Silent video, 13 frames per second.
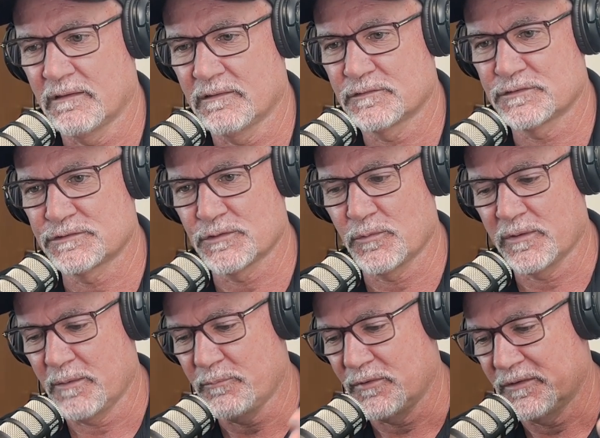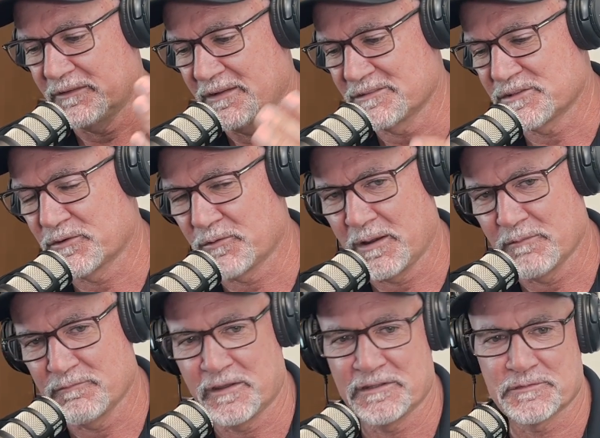showing up on
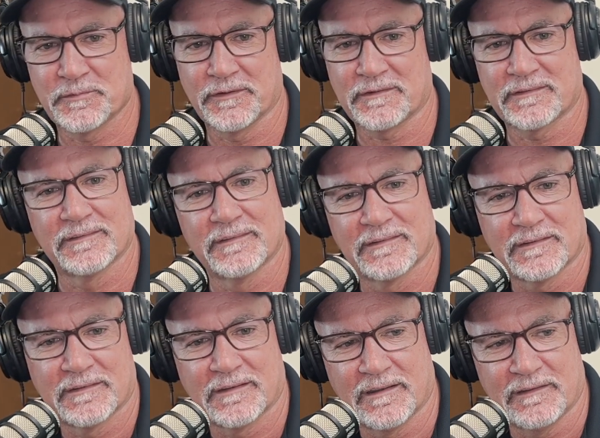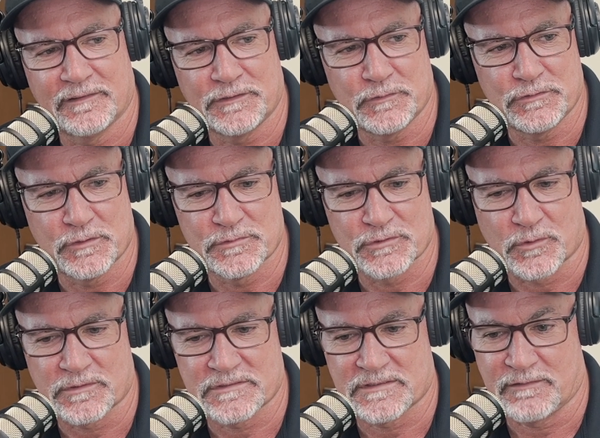Instagram, Facebook, YouTube
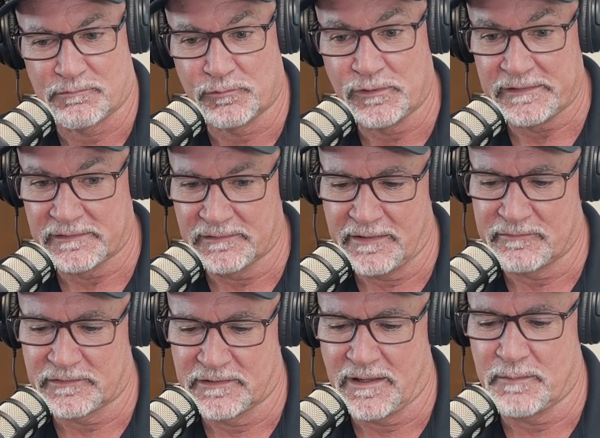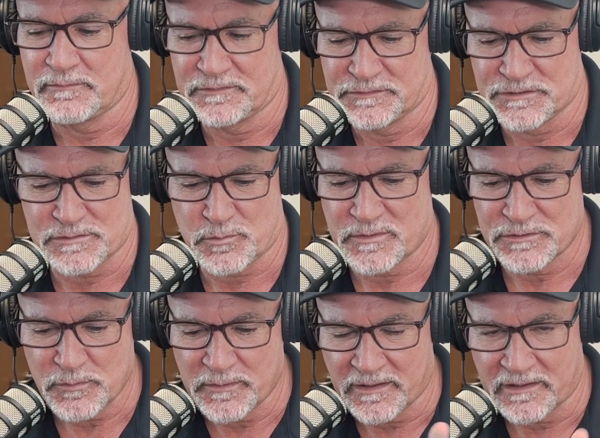Shorts. They've really leveled up just with
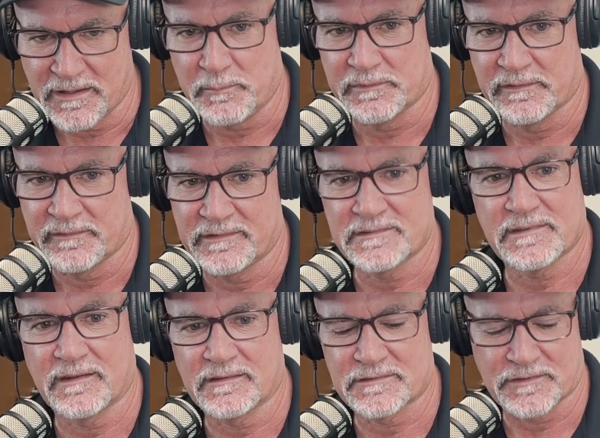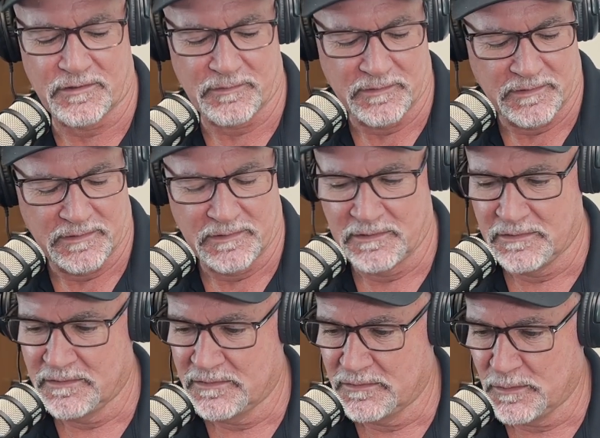doing a couple of these things. So
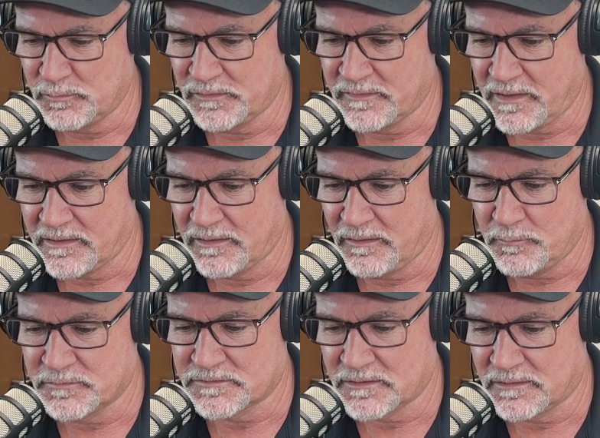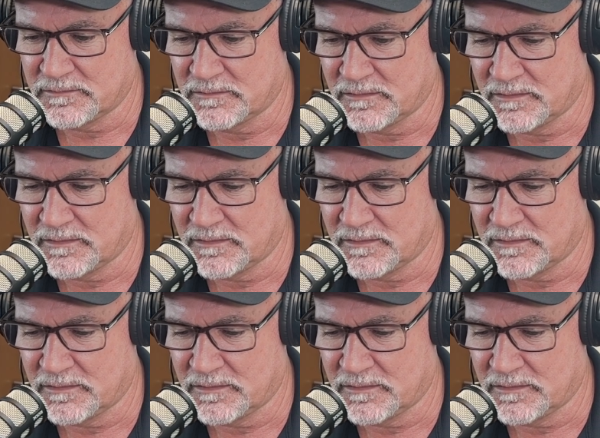hopefully that helps. And